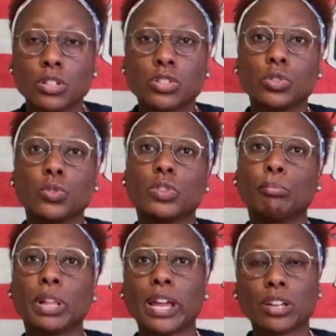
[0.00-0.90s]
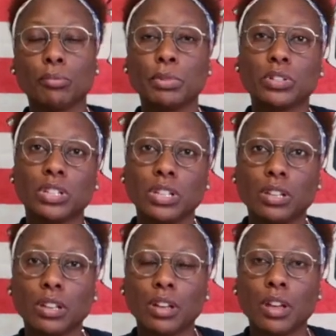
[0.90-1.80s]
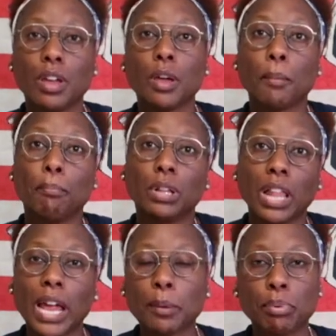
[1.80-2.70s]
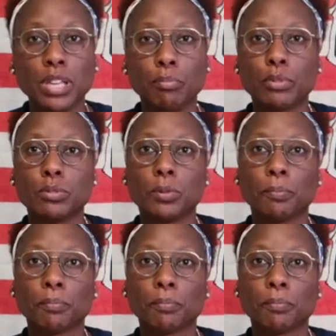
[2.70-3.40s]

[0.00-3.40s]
to the black community. Black people,